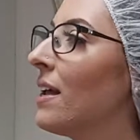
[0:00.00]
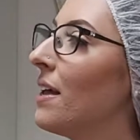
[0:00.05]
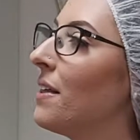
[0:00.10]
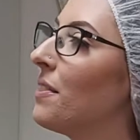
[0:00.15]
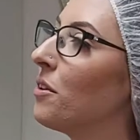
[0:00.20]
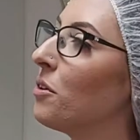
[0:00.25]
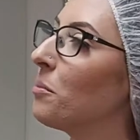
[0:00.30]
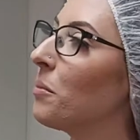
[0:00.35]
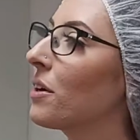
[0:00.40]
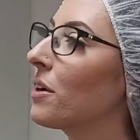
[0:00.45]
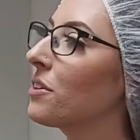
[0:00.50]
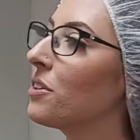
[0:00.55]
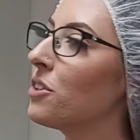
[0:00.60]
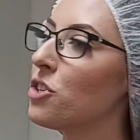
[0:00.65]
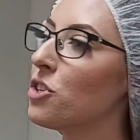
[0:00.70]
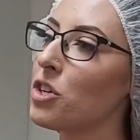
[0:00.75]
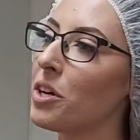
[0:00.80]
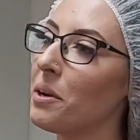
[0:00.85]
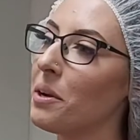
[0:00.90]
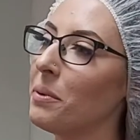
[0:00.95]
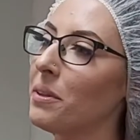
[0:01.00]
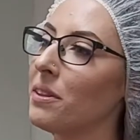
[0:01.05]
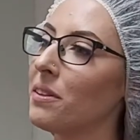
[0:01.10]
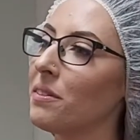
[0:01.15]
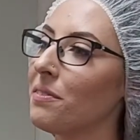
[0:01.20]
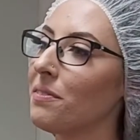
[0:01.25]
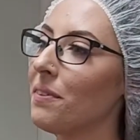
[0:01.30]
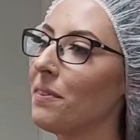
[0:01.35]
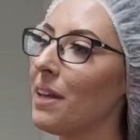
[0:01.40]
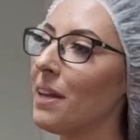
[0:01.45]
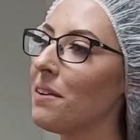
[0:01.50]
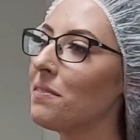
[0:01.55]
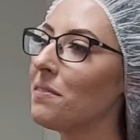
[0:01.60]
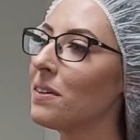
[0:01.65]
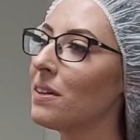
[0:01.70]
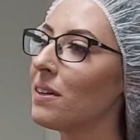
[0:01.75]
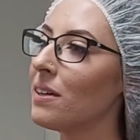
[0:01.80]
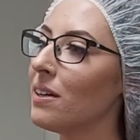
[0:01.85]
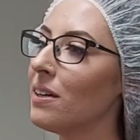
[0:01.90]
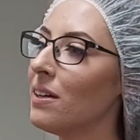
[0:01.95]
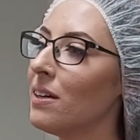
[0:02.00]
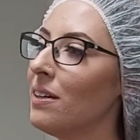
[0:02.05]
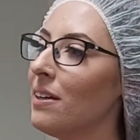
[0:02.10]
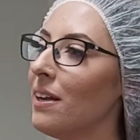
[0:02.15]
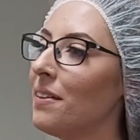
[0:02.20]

and they'll mark the tray with the flavor